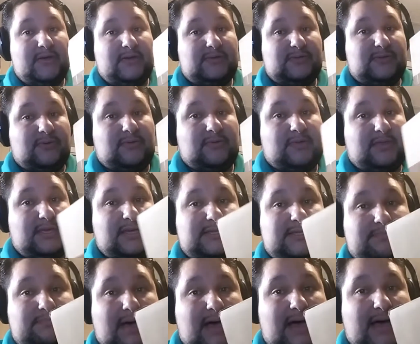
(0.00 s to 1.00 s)
So this
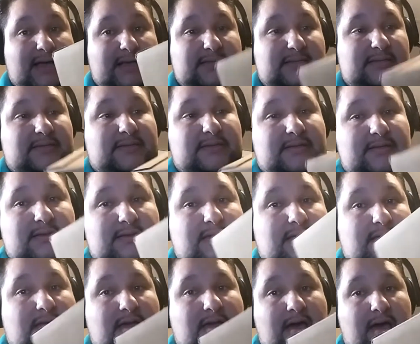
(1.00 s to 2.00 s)
box
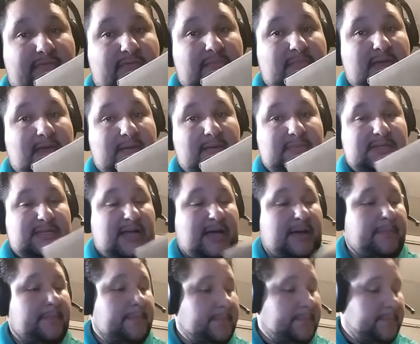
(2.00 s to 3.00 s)
got from GameStop.